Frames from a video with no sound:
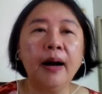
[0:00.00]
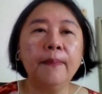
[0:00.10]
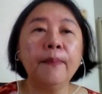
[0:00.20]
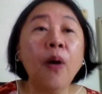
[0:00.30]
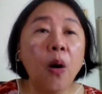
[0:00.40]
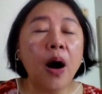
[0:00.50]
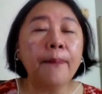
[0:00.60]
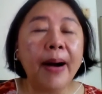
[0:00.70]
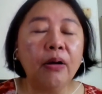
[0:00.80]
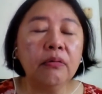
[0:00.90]
more
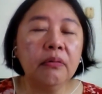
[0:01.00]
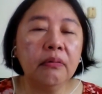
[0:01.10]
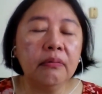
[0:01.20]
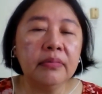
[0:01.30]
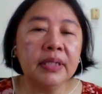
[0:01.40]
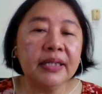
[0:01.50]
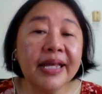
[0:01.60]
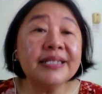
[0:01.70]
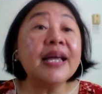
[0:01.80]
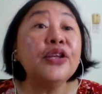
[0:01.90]
about the
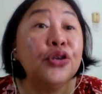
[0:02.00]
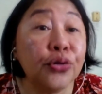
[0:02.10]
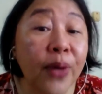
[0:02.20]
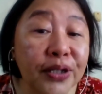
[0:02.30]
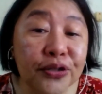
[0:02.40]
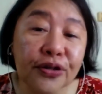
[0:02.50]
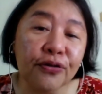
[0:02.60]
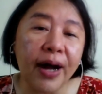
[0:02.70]
things that you want to know.